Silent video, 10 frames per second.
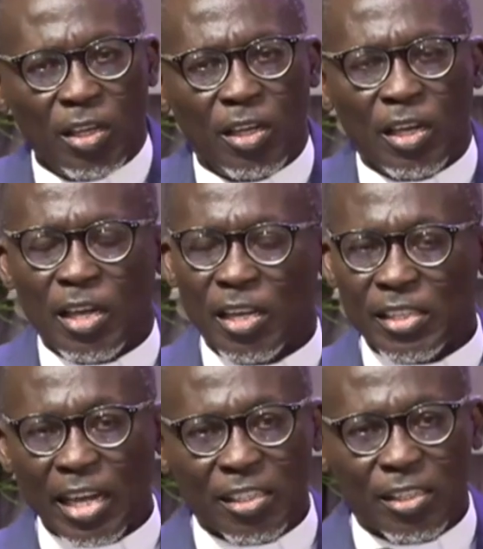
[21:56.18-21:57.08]
is
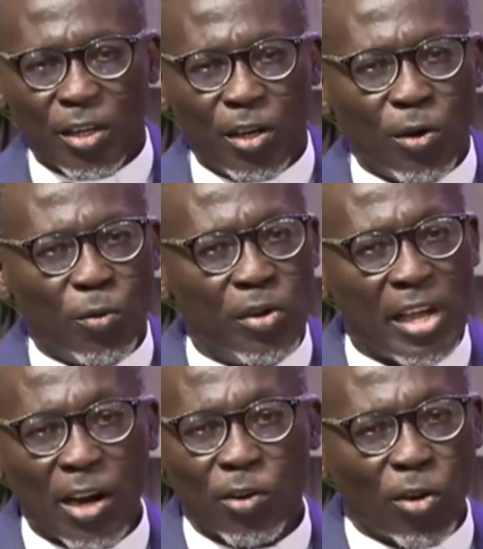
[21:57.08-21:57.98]
that we are
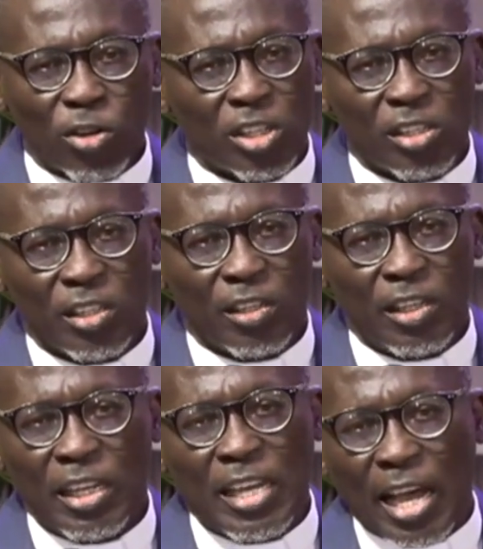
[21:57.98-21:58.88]
not
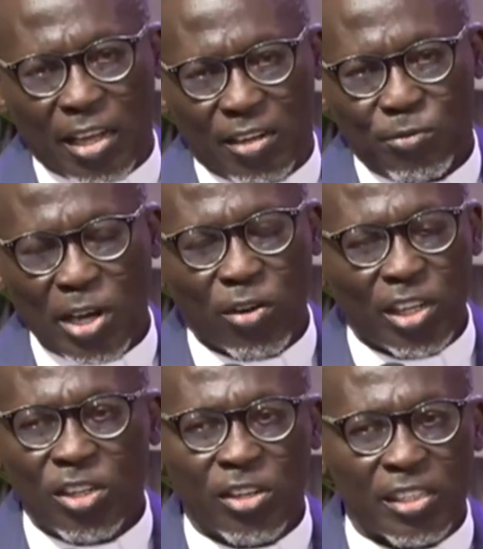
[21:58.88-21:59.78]
eager. We are not
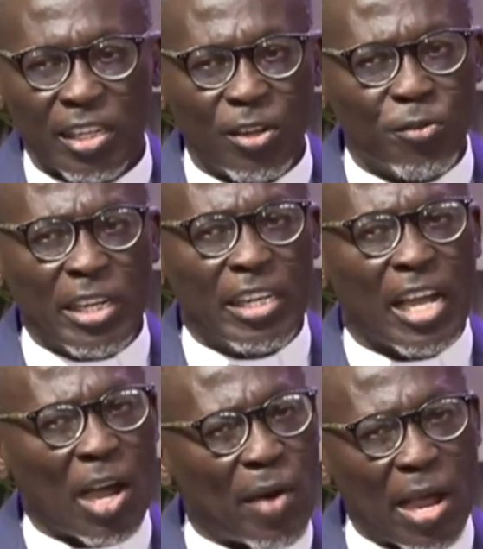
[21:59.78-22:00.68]
interested in reading our
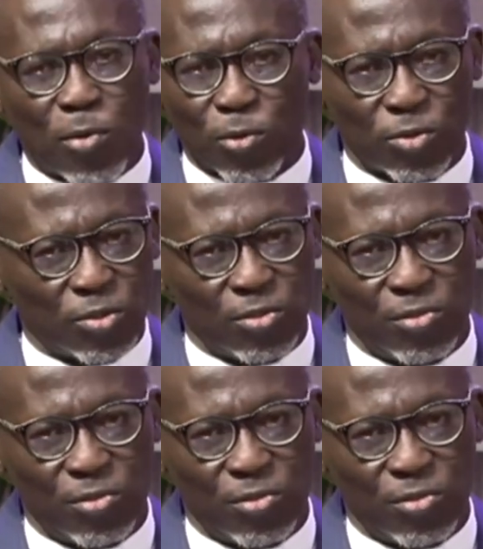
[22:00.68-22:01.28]
Bibles.